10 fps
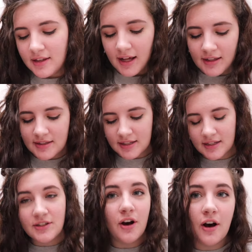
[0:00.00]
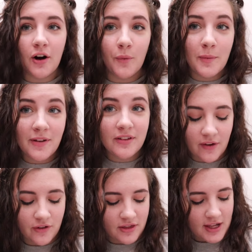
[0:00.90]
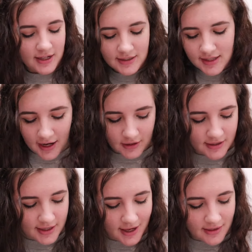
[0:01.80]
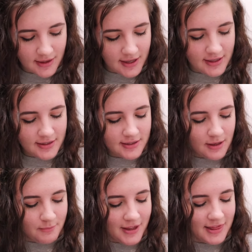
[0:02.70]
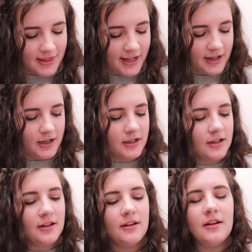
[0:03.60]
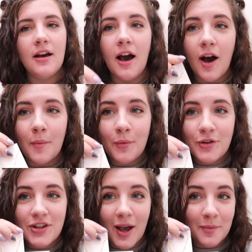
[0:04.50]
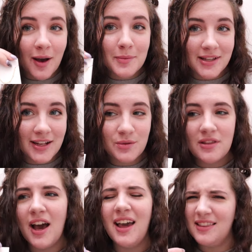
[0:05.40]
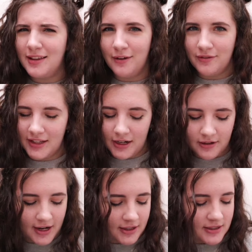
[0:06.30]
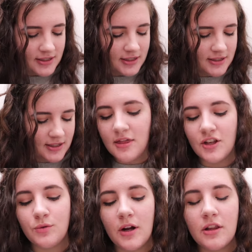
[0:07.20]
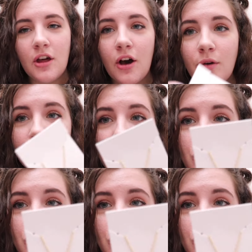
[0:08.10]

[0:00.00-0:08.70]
the necklaces are one of my favorite things. And it looks like these can be layered, which I'm obsessed with. I love layered necklaces. This one though is